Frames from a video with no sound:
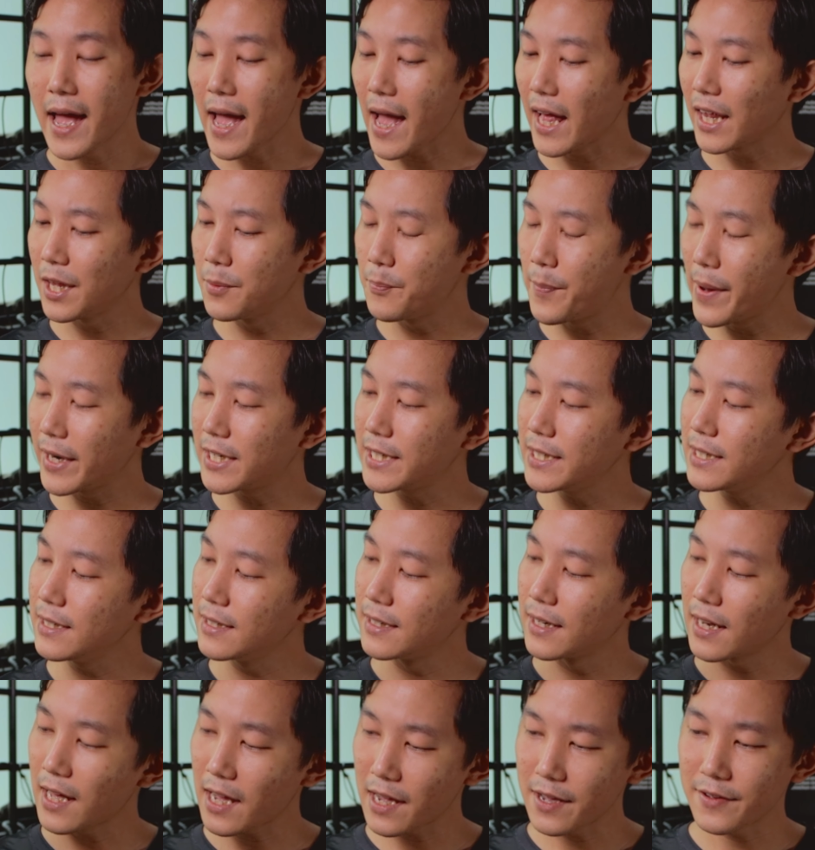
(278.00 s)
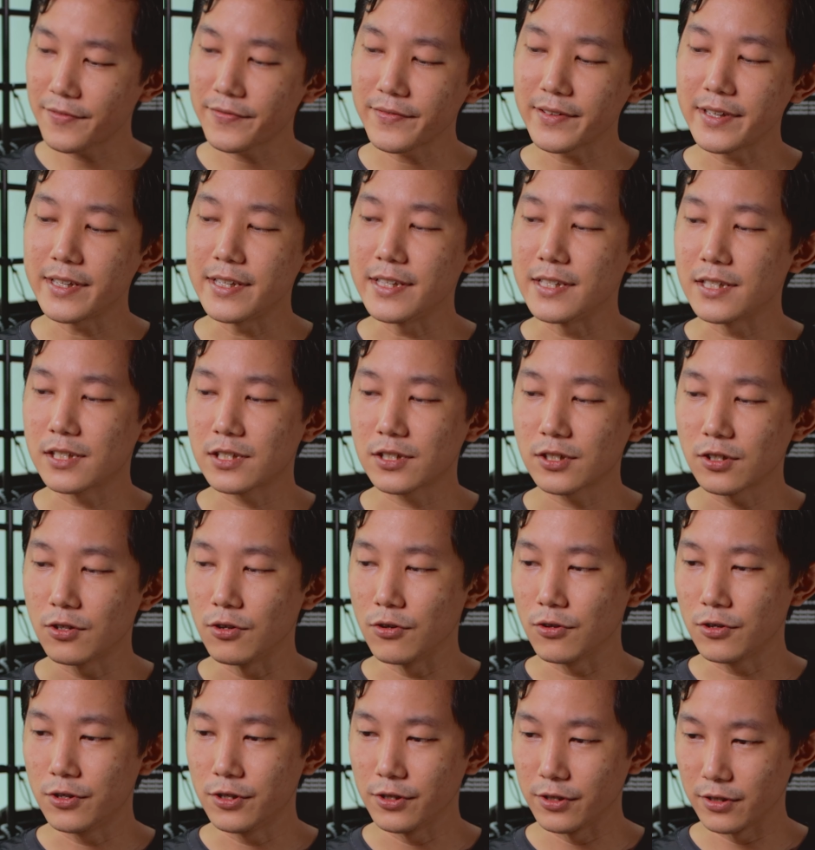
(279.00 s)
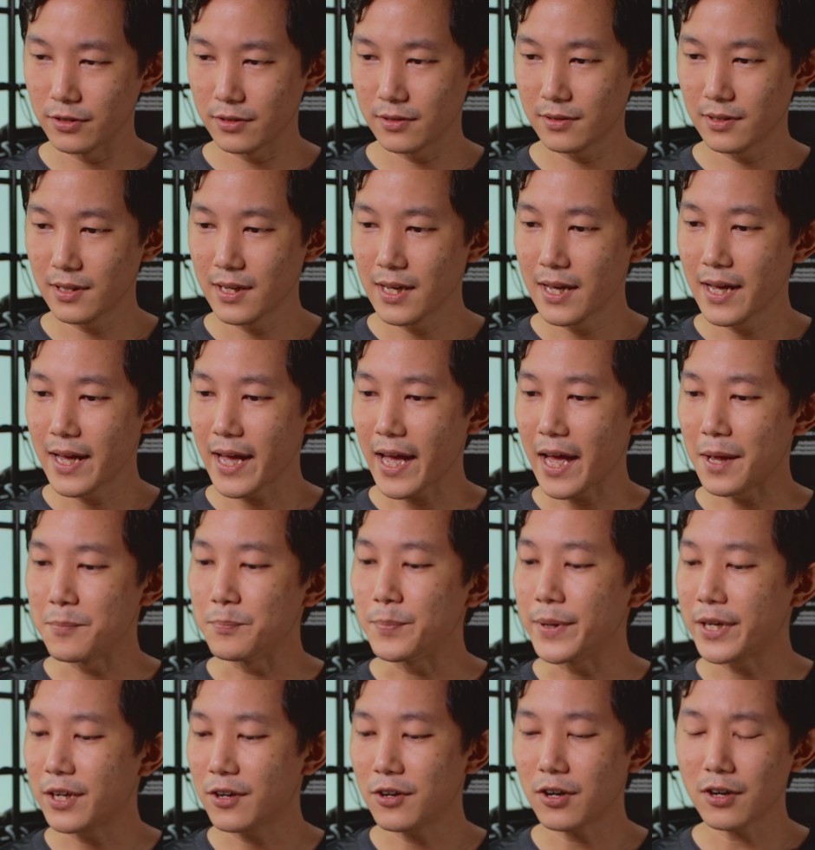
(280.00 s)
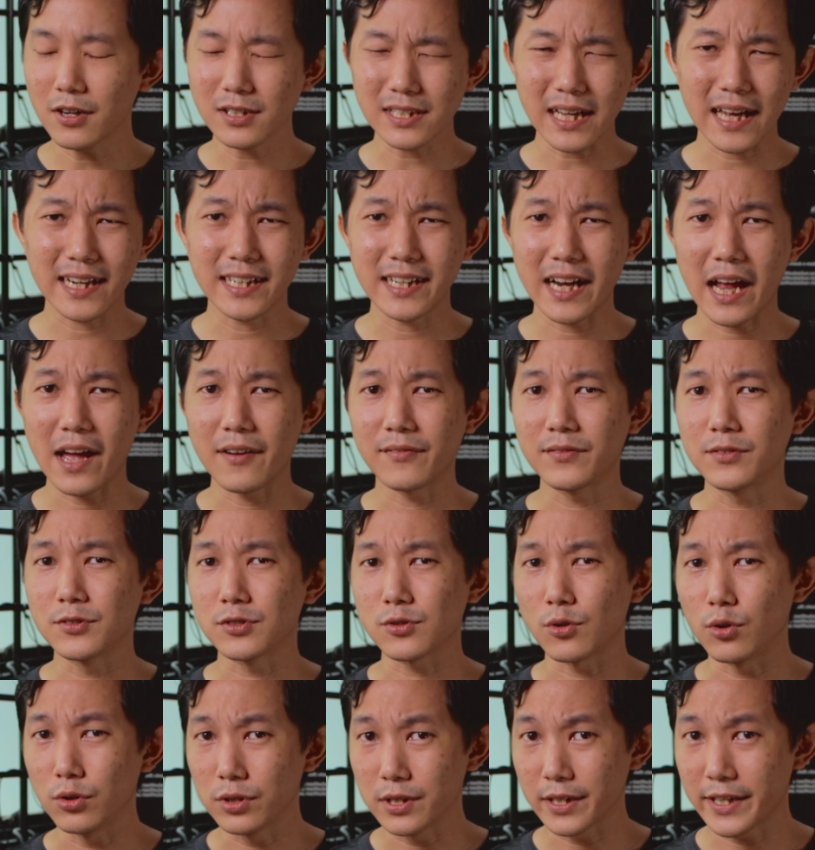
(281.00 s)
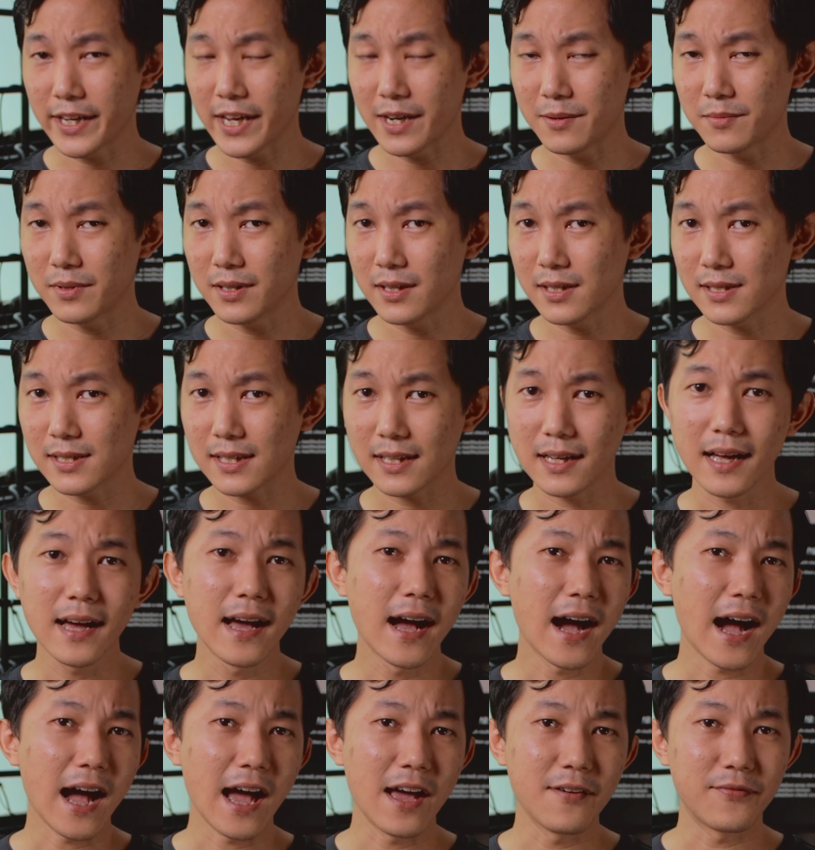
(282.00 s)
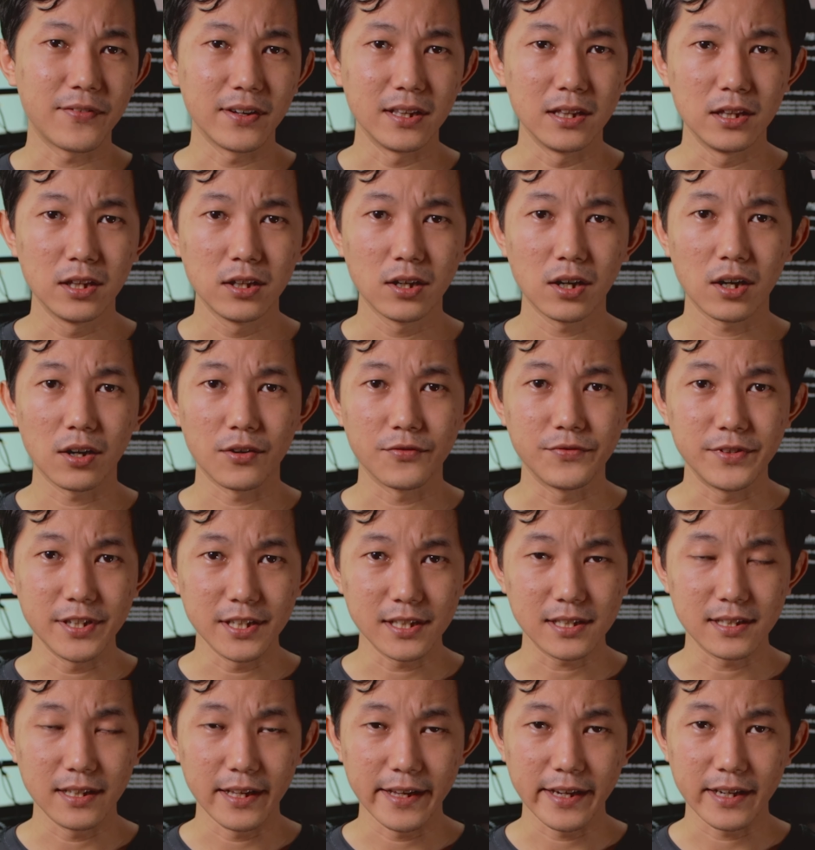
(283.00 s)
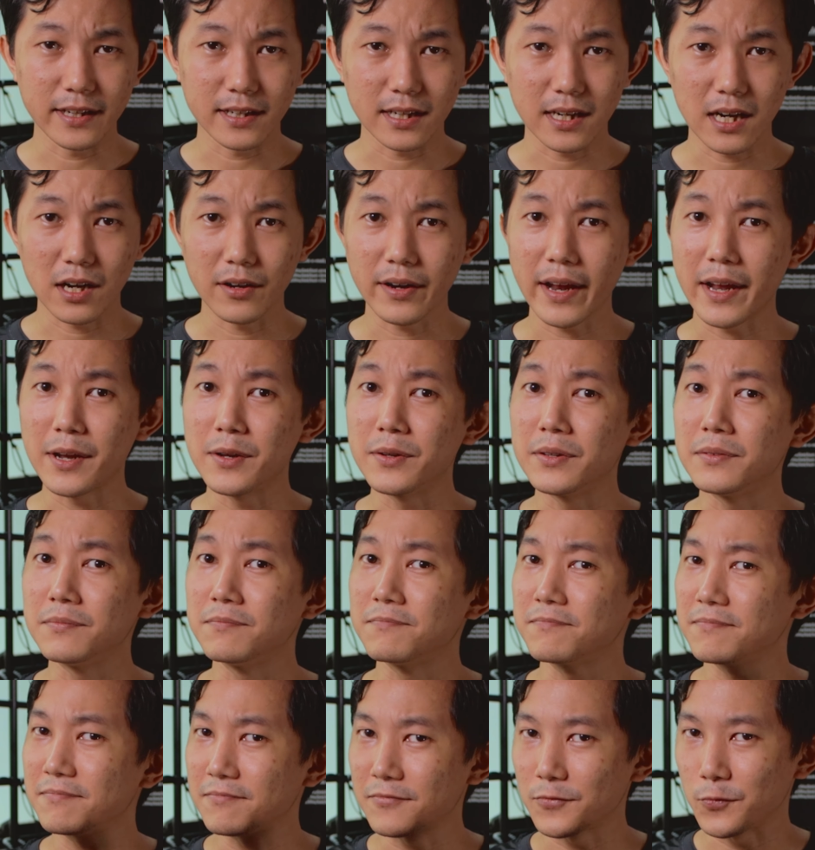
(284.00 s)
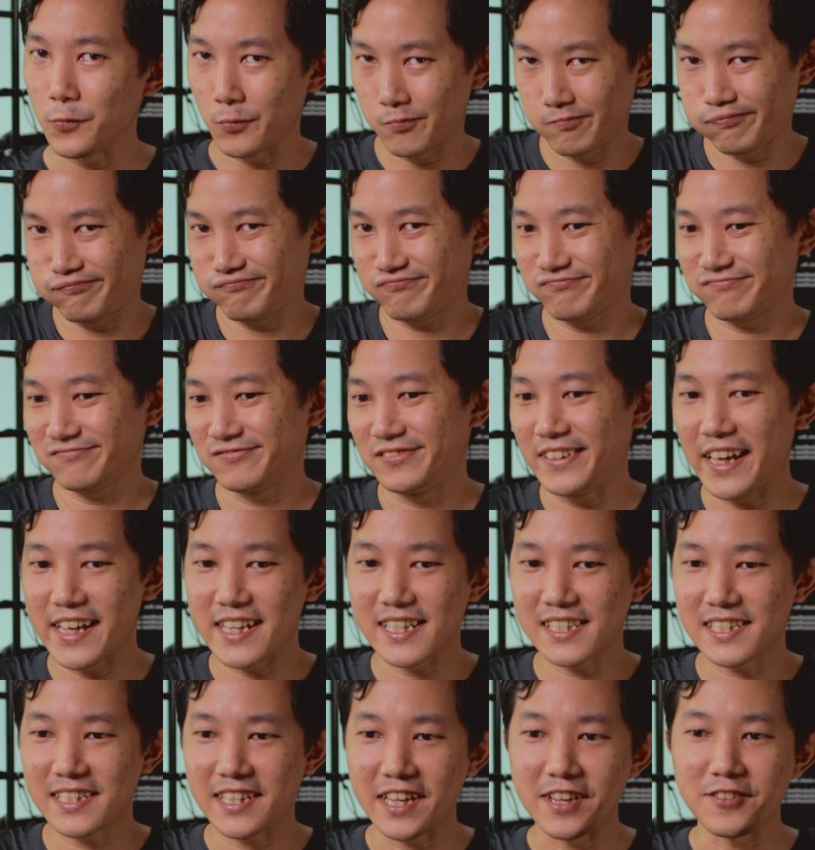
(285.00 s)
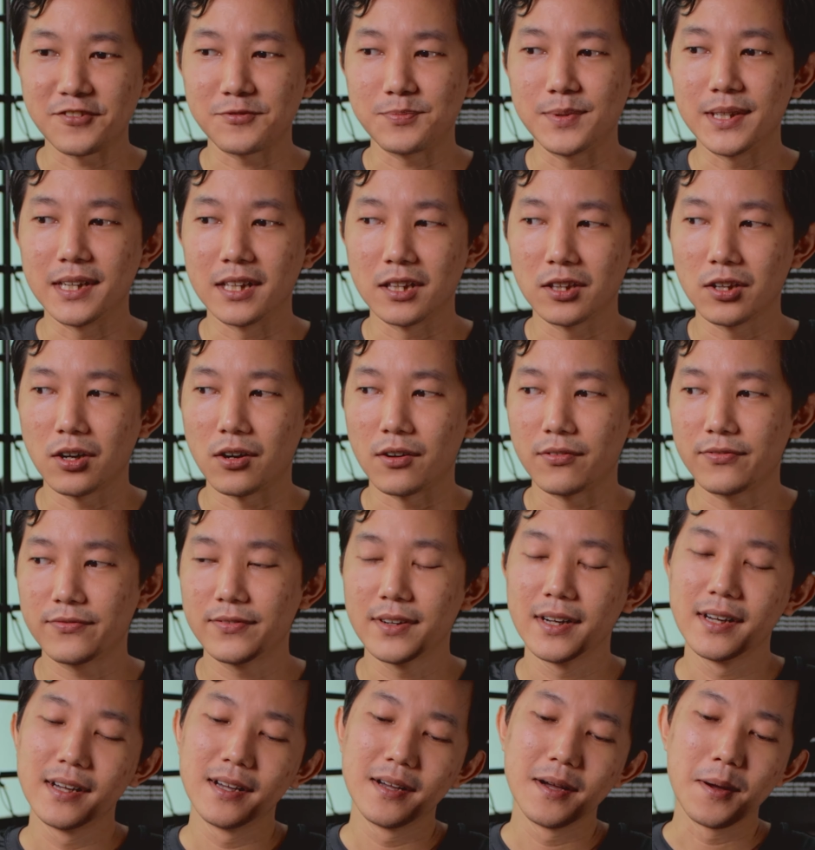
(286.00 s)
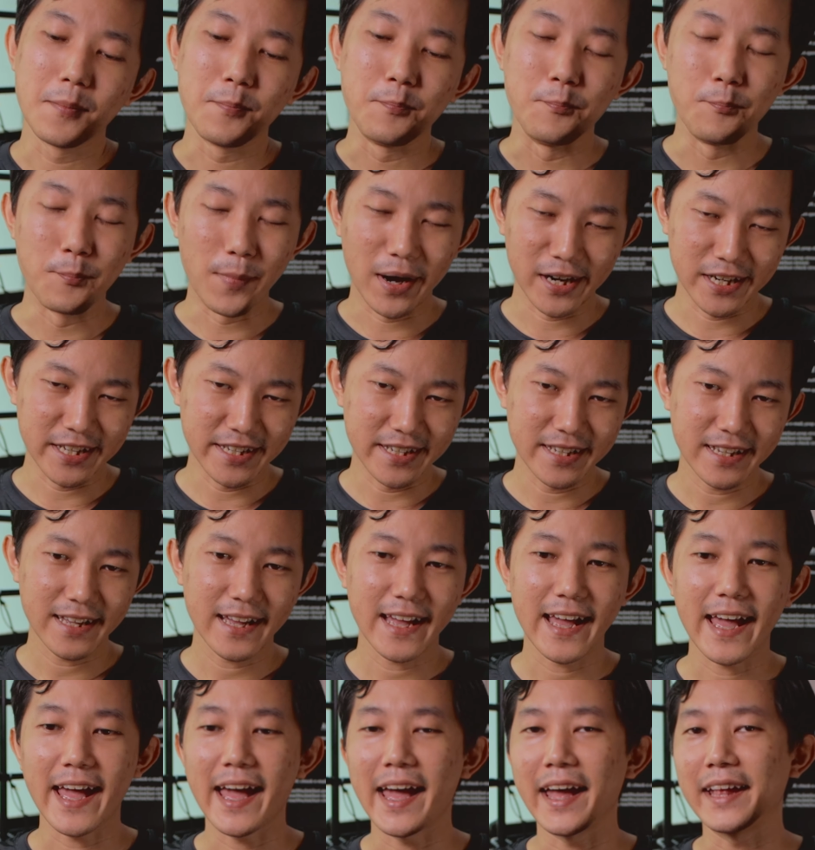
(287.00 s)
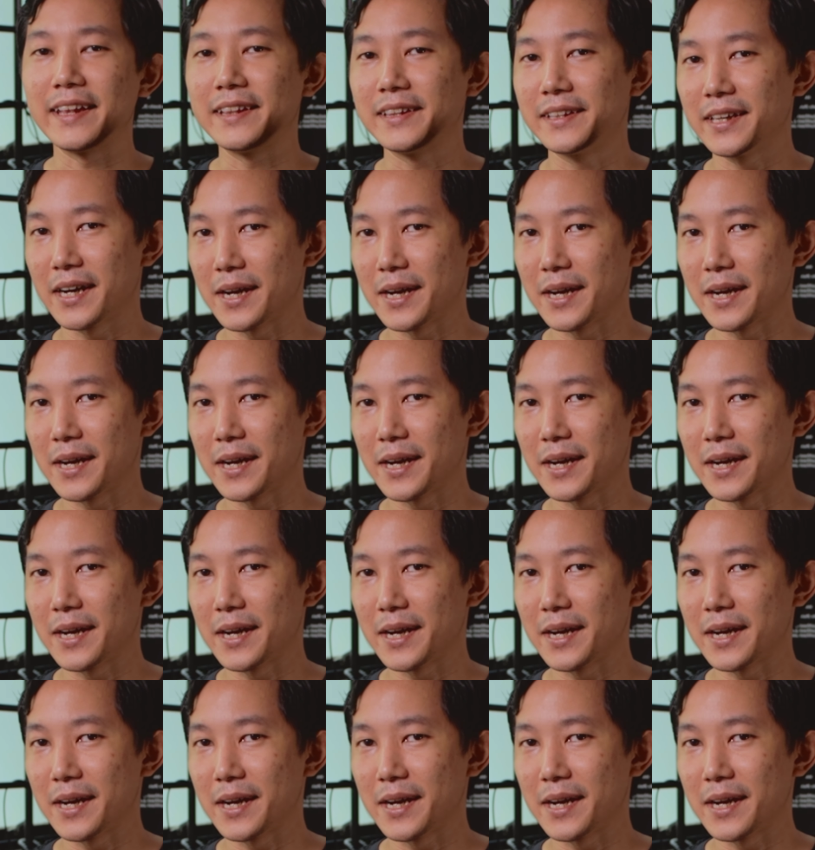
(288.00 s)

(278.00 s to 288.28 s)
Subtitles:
And the battery life is so good. And because I actually have those older cameras, I have a lot of this laying around, and that saves me a lot of money and